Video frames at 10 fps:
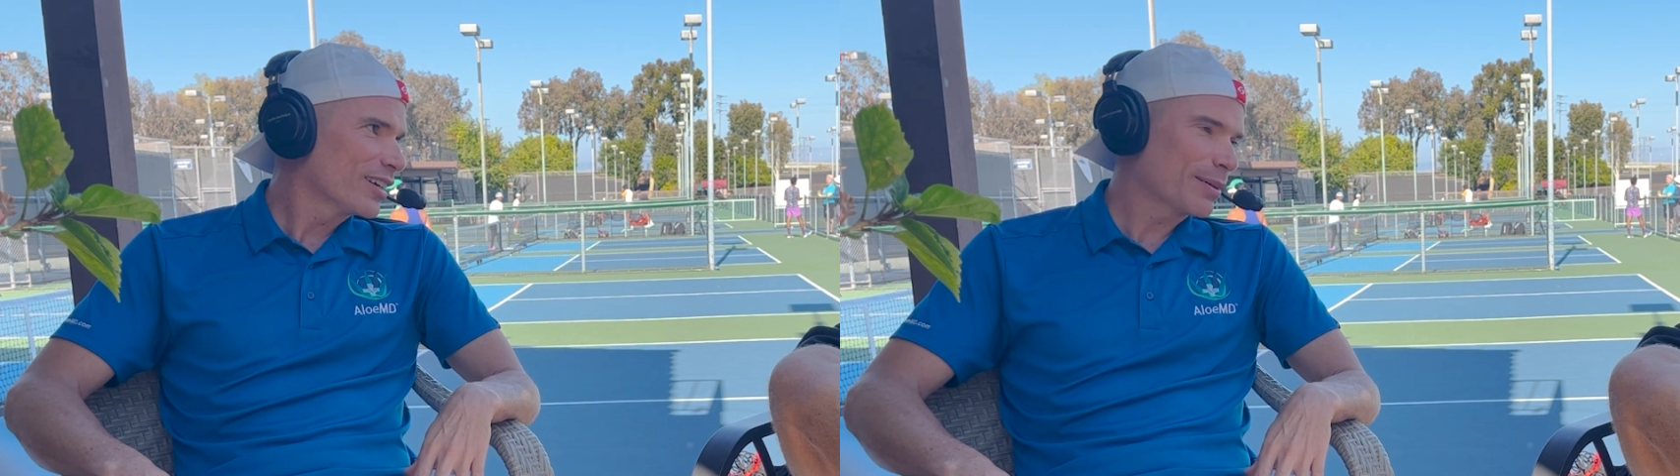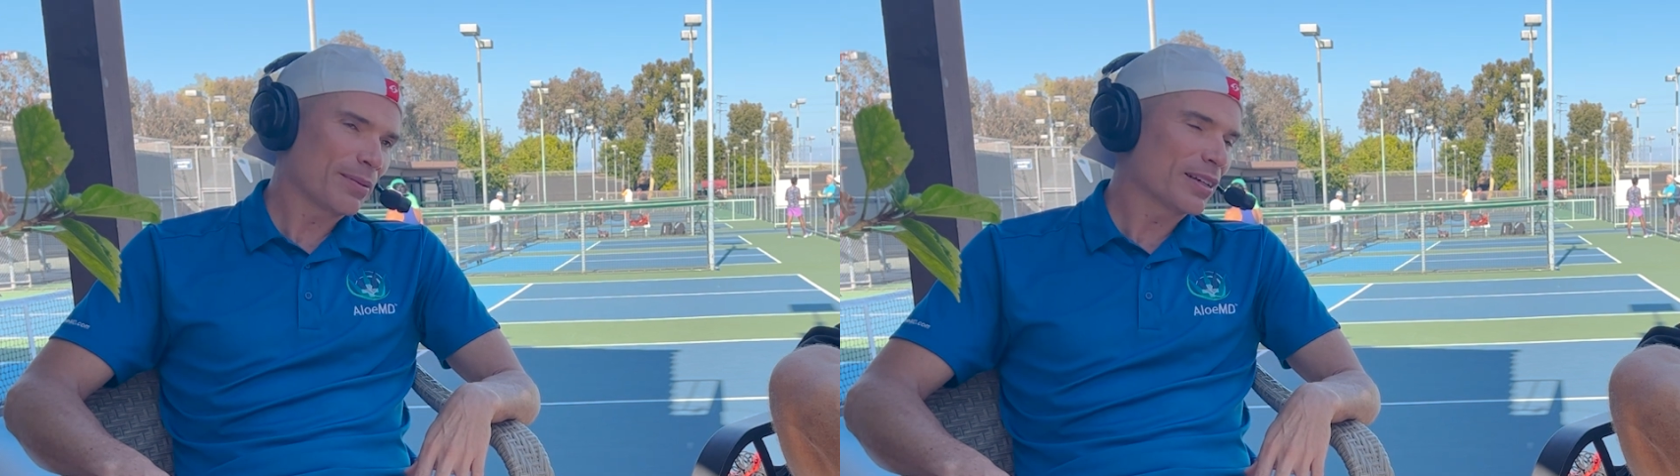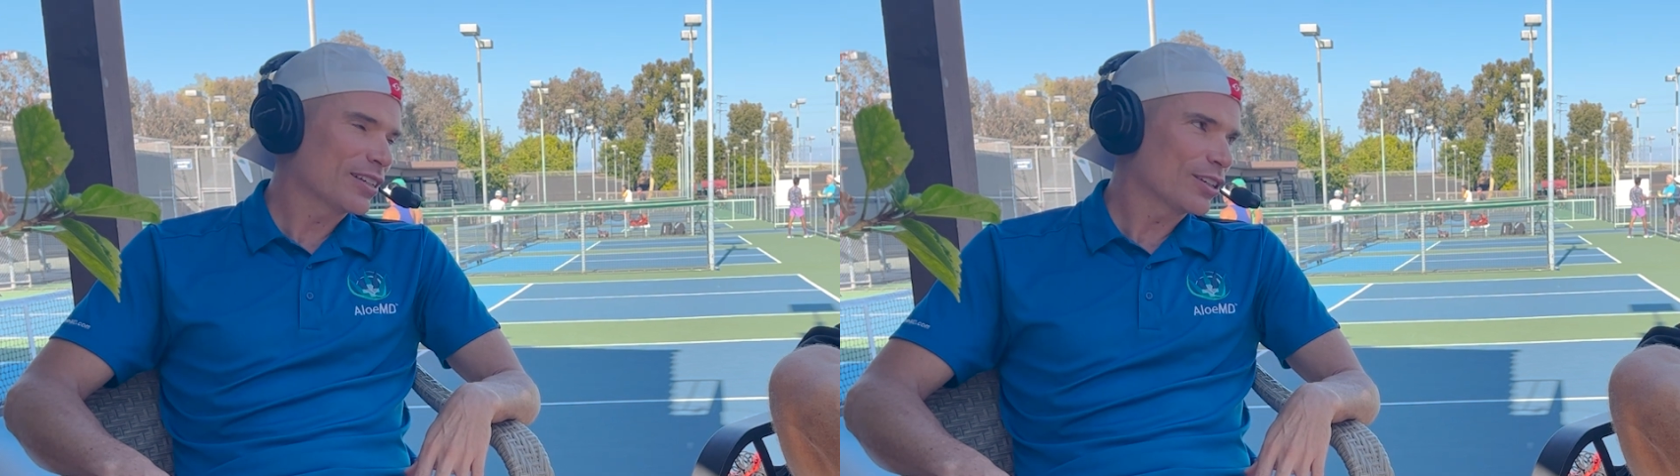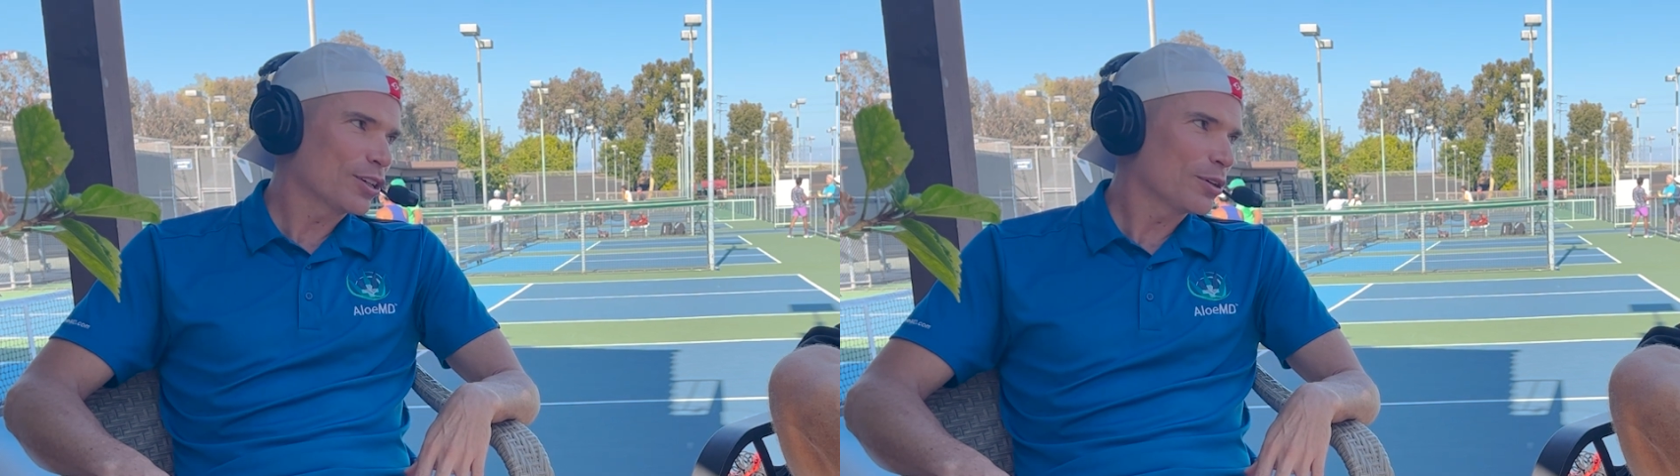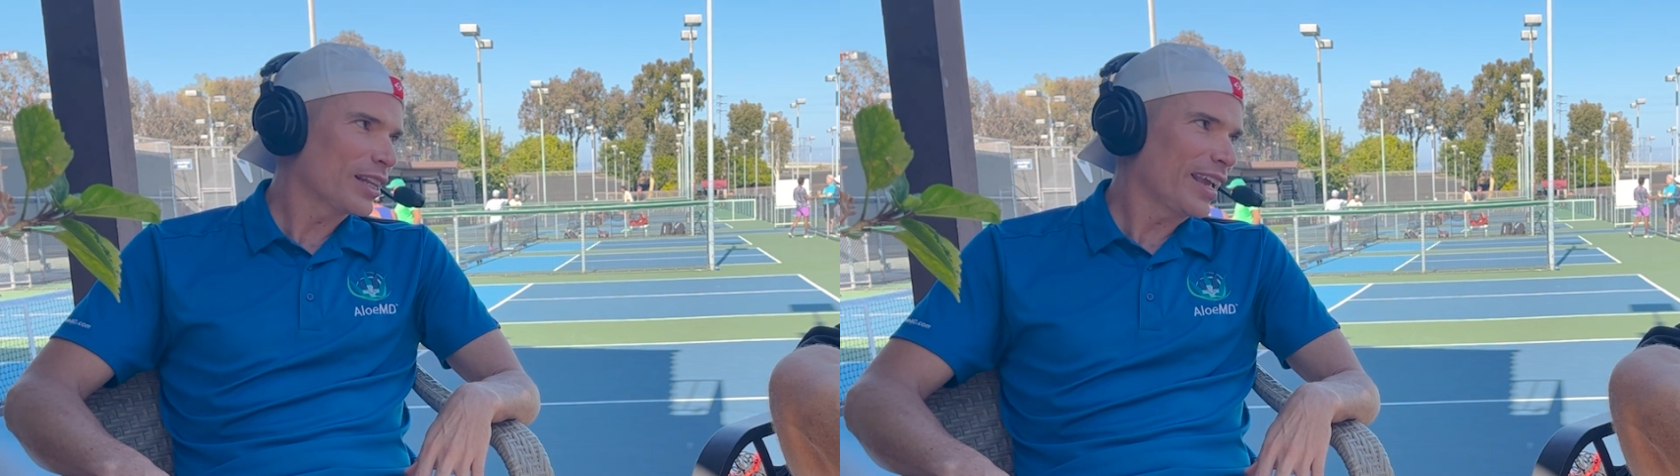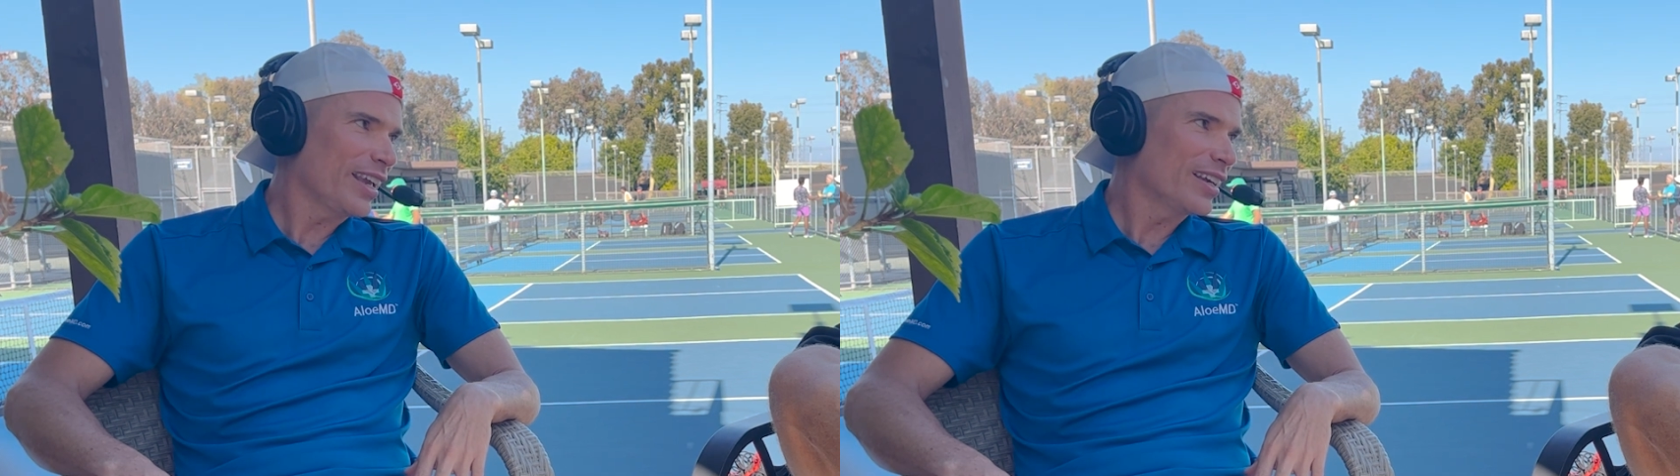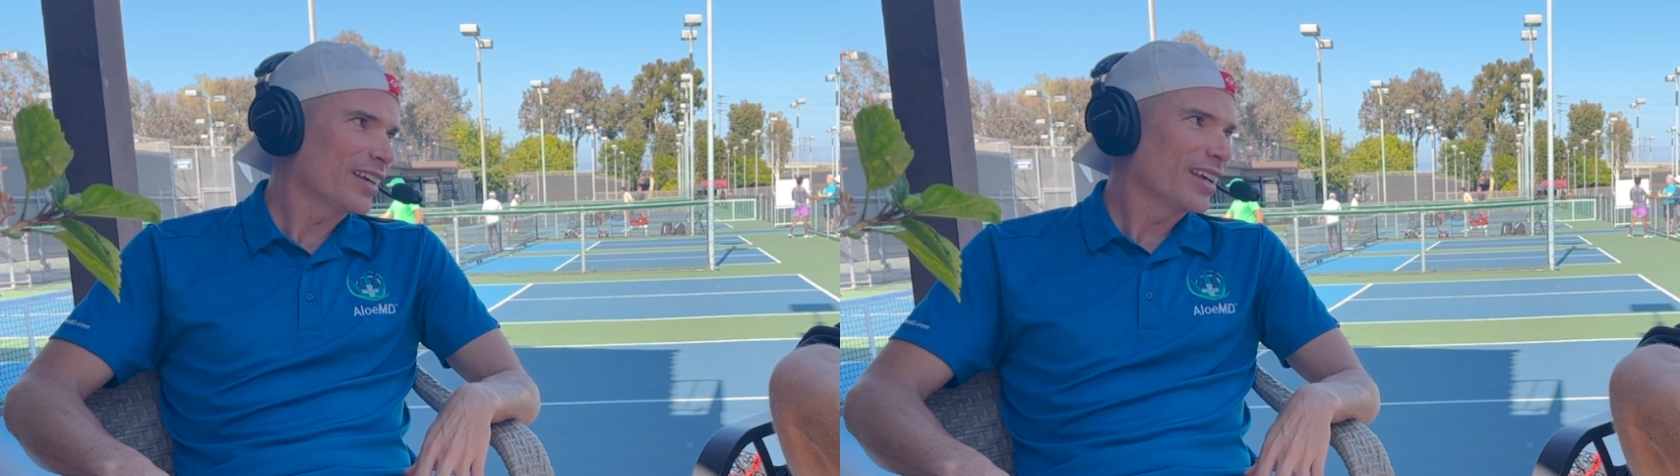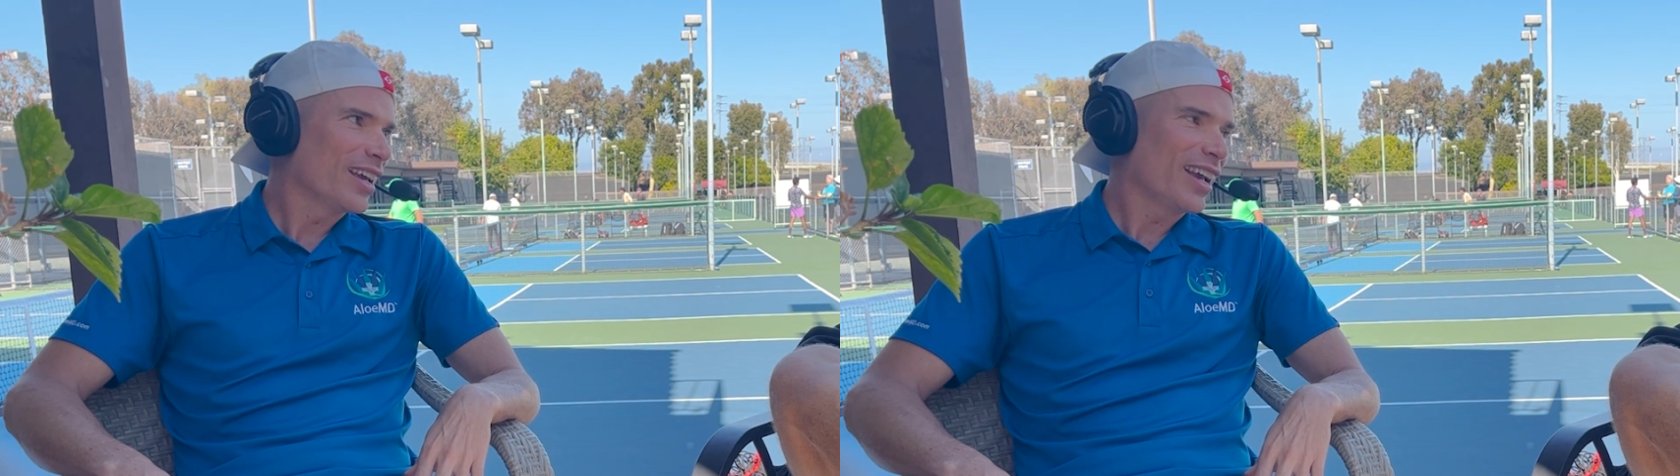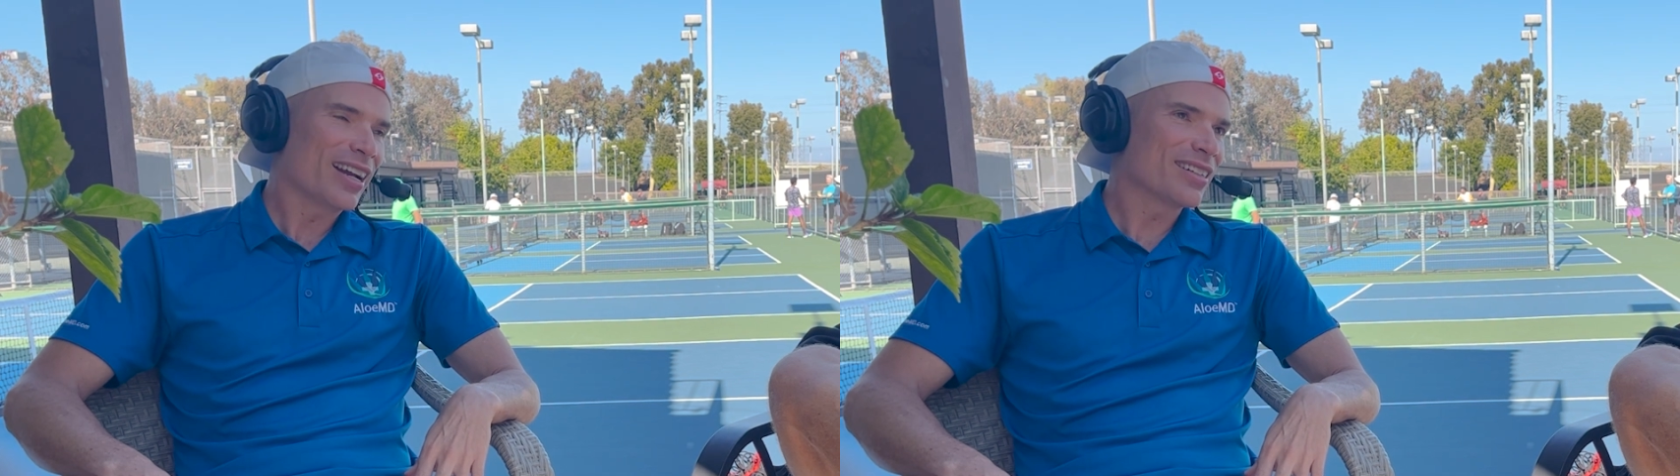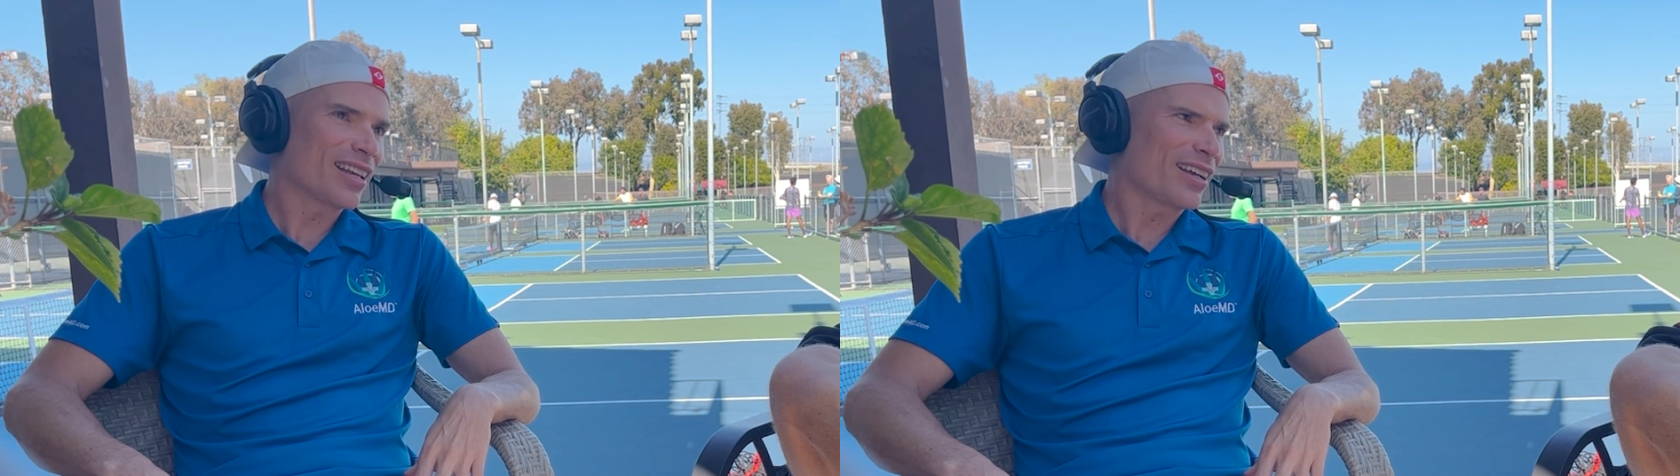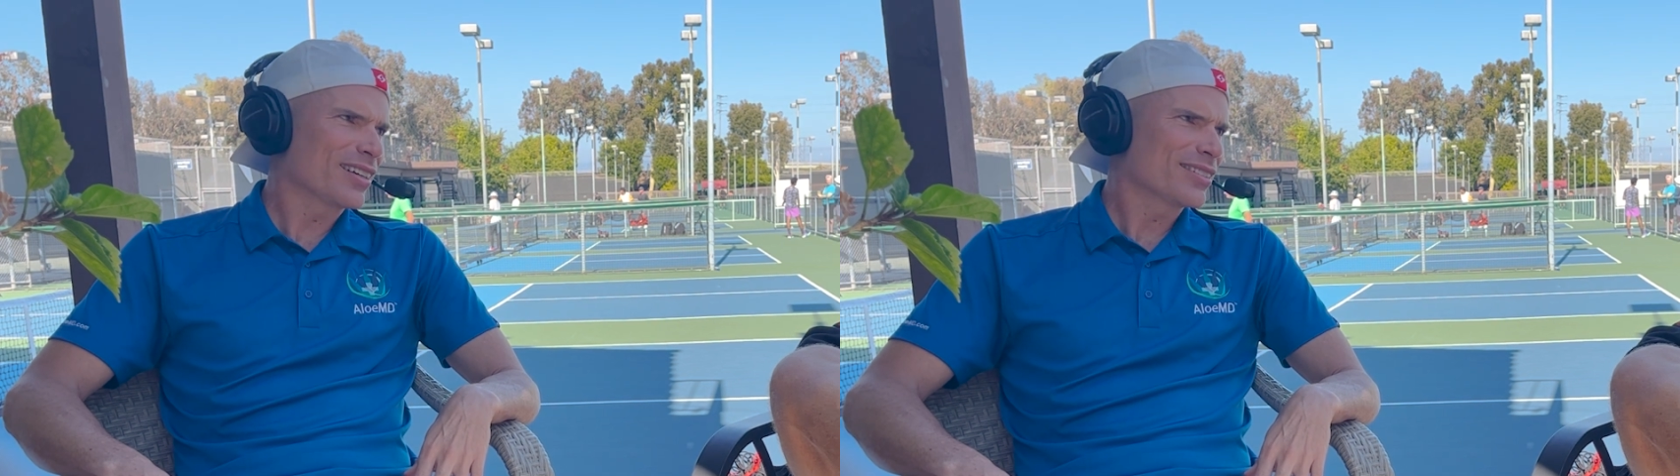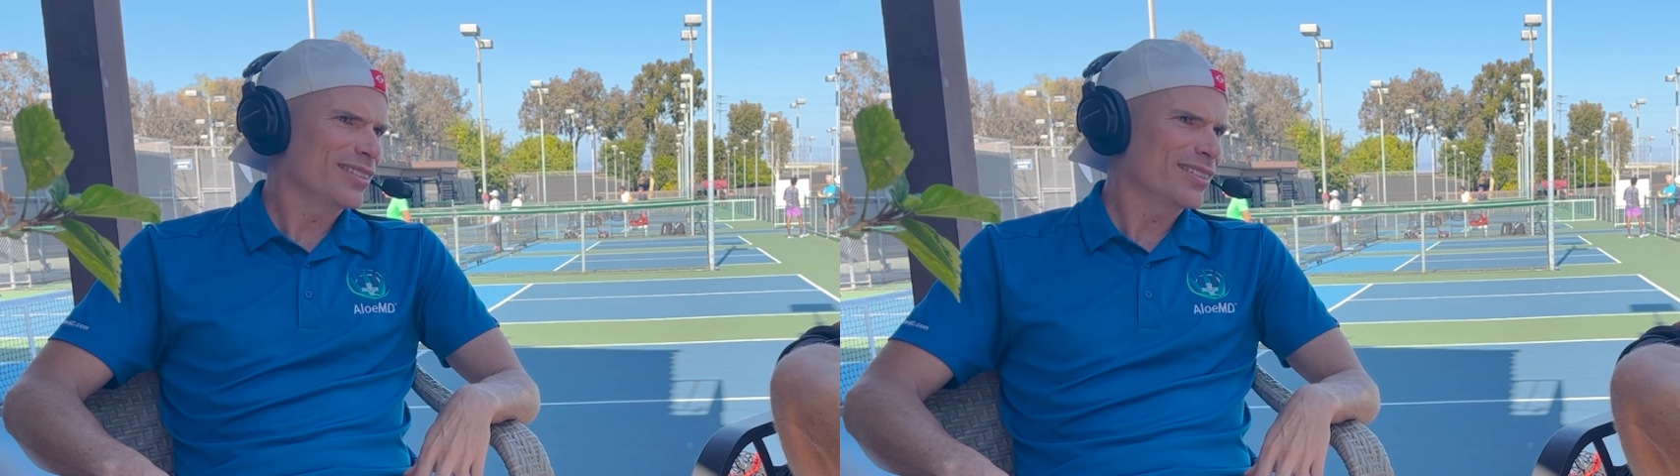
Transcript: Is it too late?" And he's like,